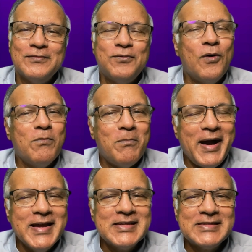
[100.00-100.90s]
For
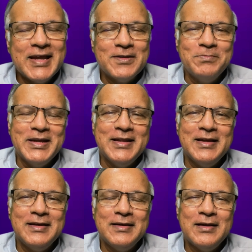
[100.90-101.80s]
my sake,
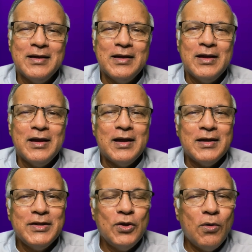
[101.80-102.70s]
meaning
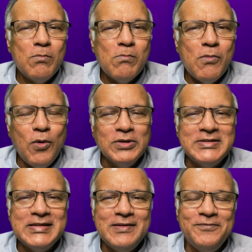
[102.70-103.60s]
your
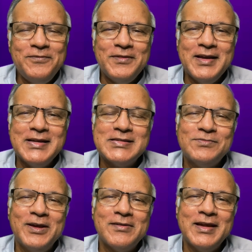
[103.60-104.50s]
motive is
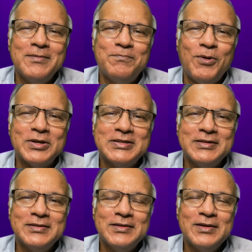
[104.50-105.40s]
very
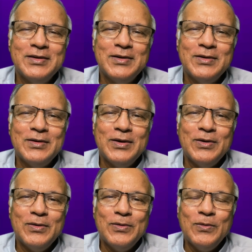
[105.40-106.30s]
important.
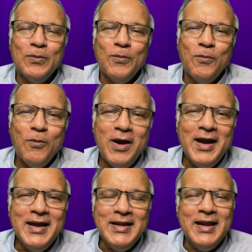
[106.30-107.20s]

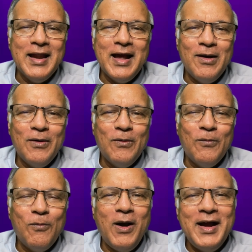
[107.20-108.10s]
Why
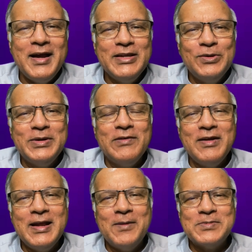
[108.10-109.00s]
are you
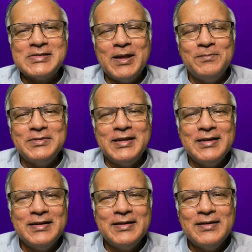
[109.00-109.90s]
giving up
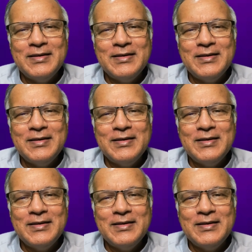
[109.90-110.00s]
something